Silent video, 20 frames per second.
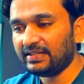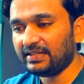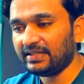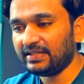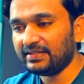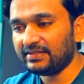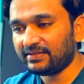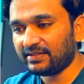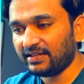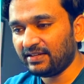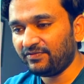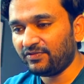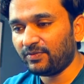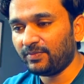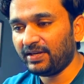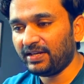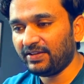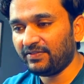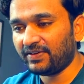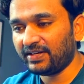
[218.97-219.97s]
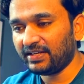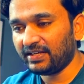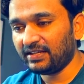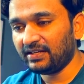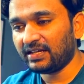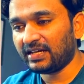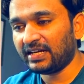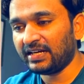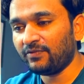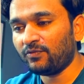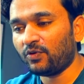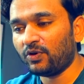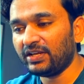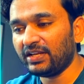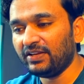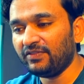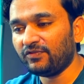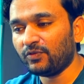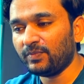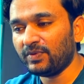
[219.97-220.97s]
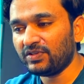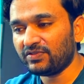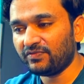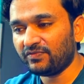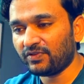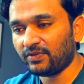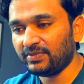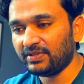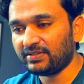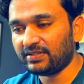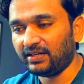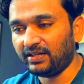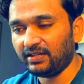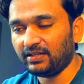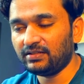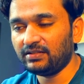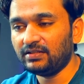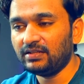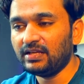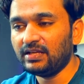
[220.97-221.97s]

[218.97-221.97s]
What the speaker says: is informative article. I want information from this article,